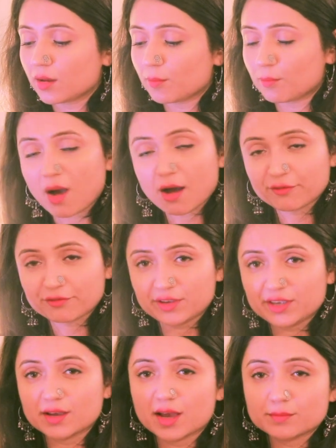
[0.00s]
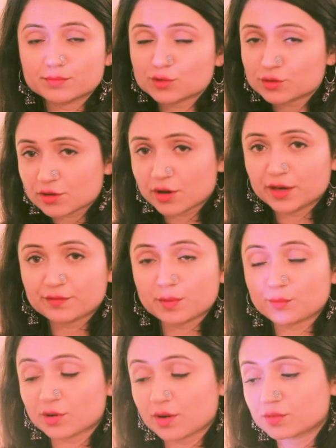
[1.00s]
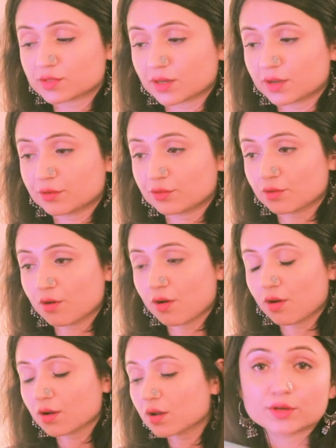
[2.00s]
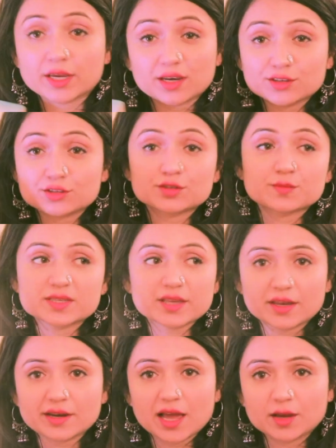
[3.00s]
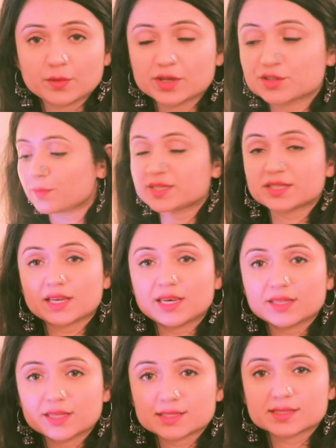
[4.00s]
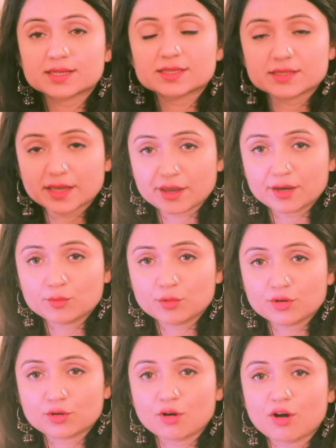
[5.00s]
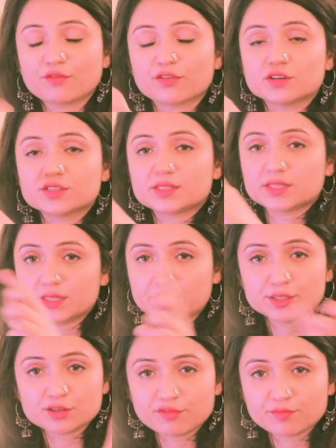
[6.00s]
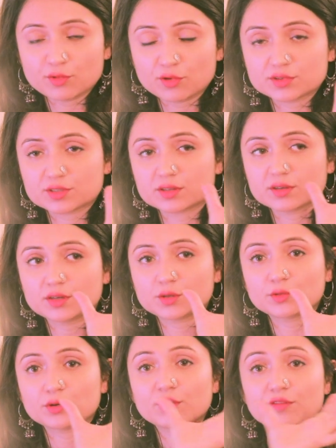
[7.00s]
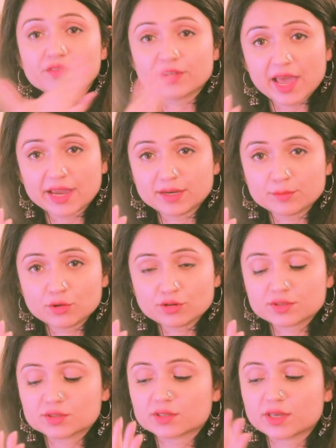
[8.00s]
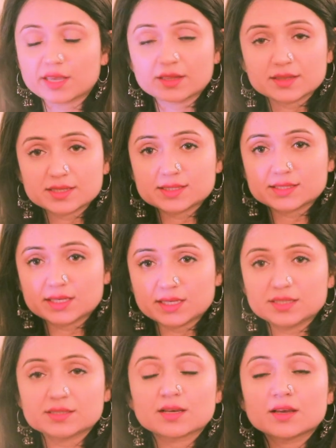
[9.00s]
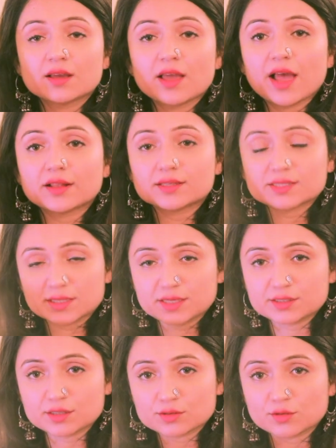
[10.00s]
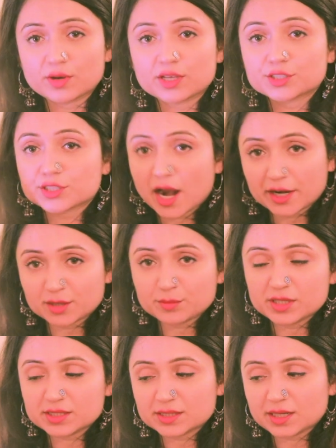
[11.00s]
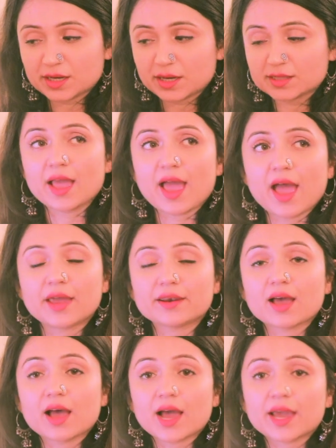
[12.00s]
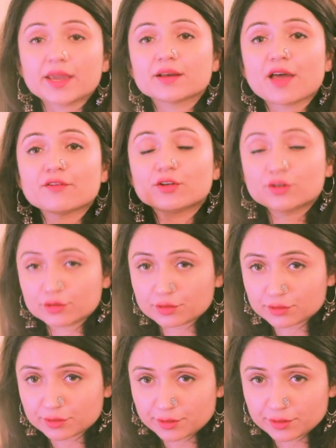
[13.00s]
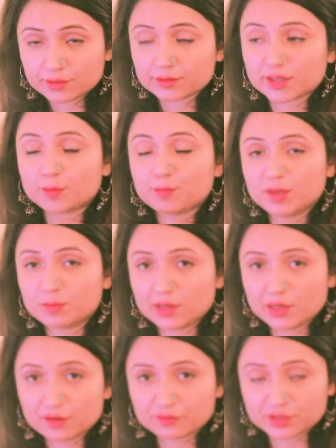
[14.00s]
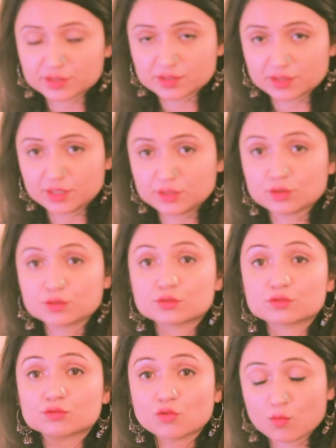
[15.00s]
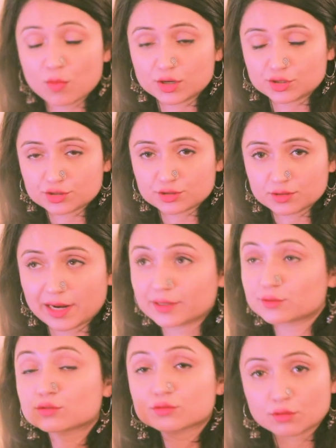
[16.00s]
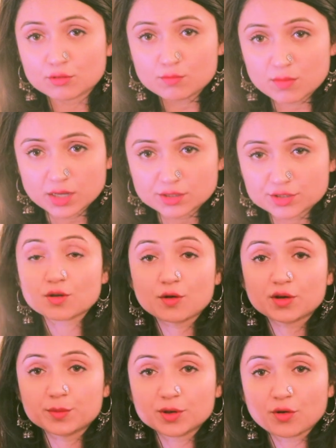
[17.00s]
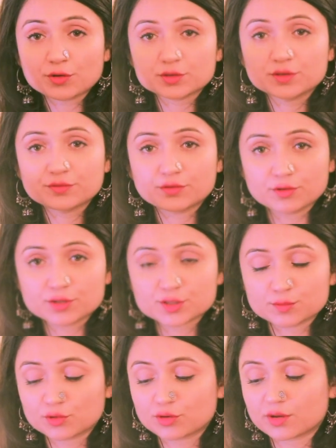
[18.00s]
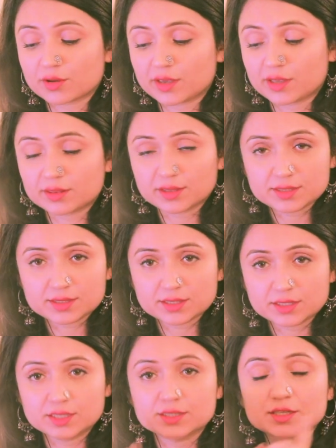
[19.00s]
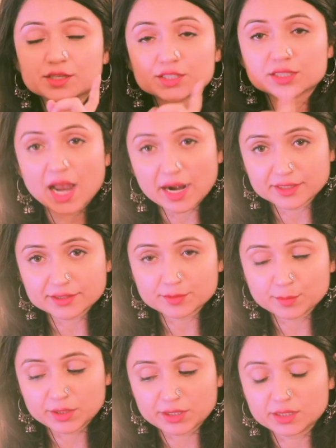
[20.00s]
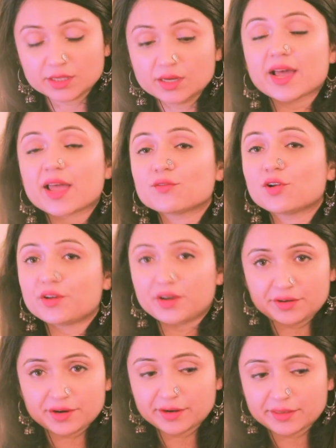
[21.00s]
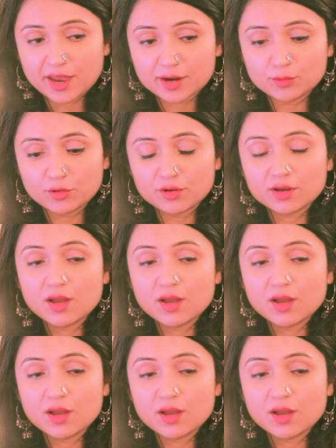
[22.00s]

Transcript: Murphy. I'm so sorry if I'm pronouncing it wrong. English is my second language. Basically, this is the second book of a series of books, a total of 9 books in this series, and the series is known as Shatter Me series. And I have heard that people love this series so much, like so much. Now, coming on to the first book in this series, Shatter Me, I have already read that book.